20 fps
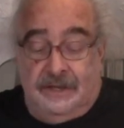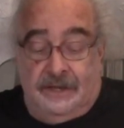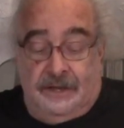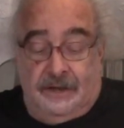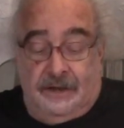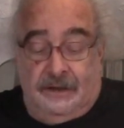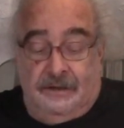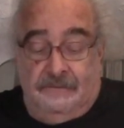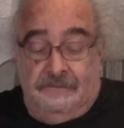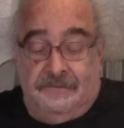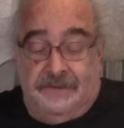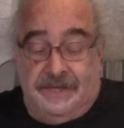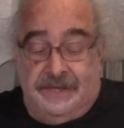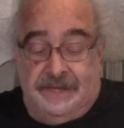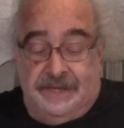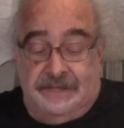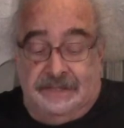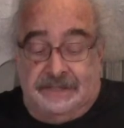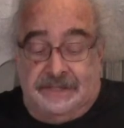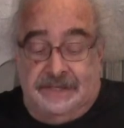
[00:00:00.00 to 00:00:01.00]
of the
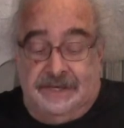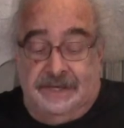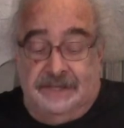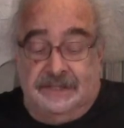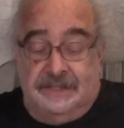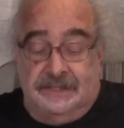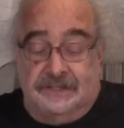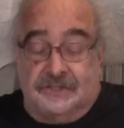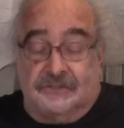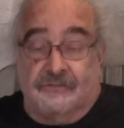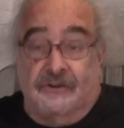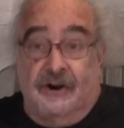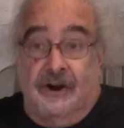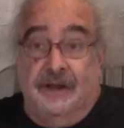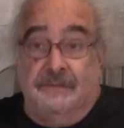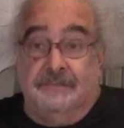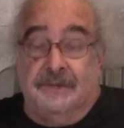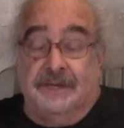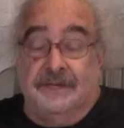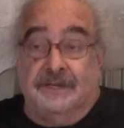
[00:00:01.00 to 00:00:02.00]
incident
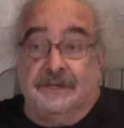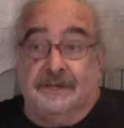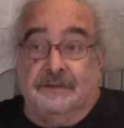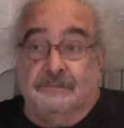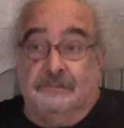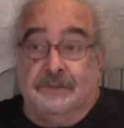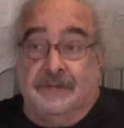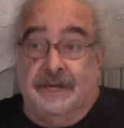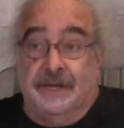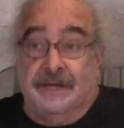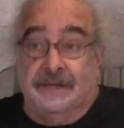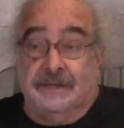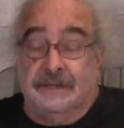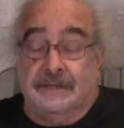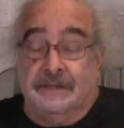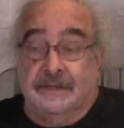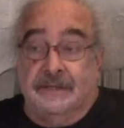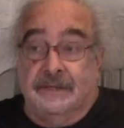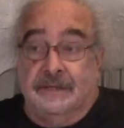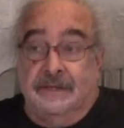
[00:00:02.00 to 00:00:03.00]
described in the complaint.
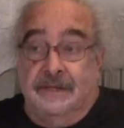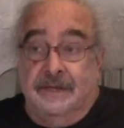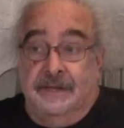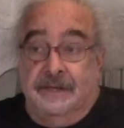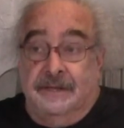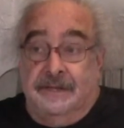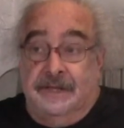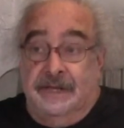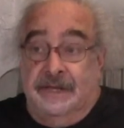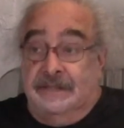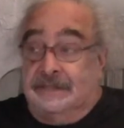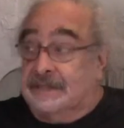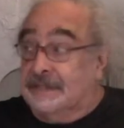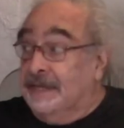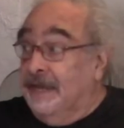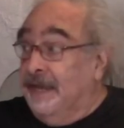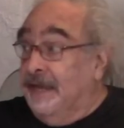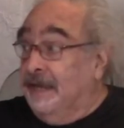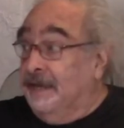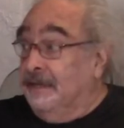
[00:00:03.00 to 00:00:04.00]
They're
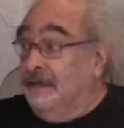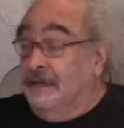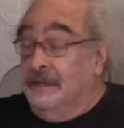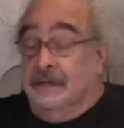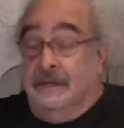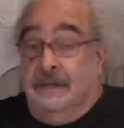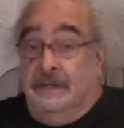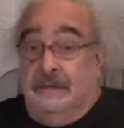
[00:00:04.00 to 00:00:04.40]
saying